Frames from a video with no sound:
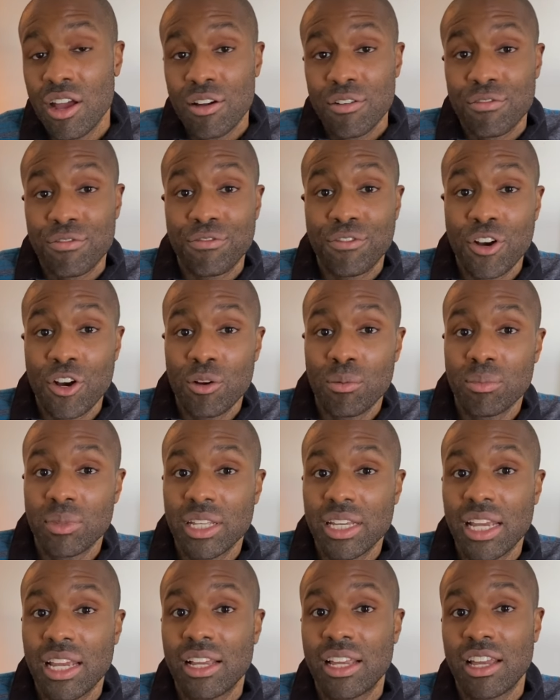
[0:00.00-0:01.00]

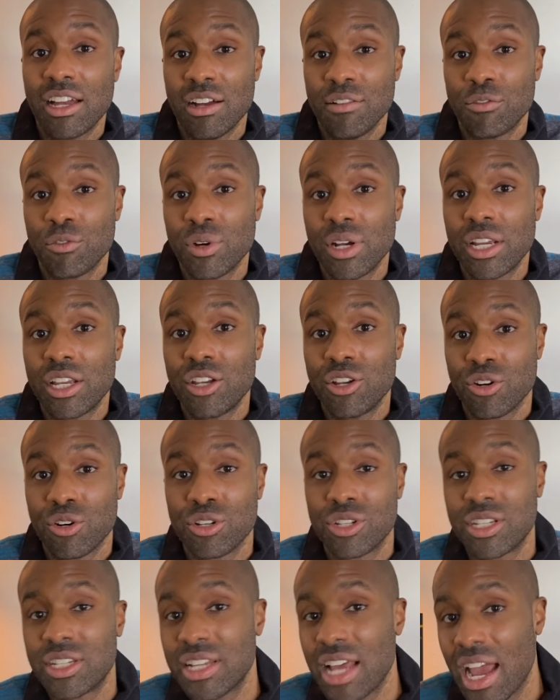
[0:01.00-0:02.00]
firmly covering
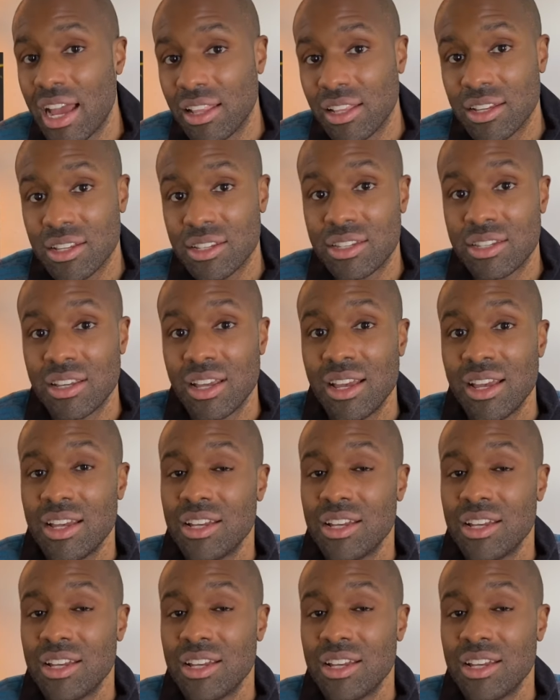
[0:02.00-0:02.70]
your stylus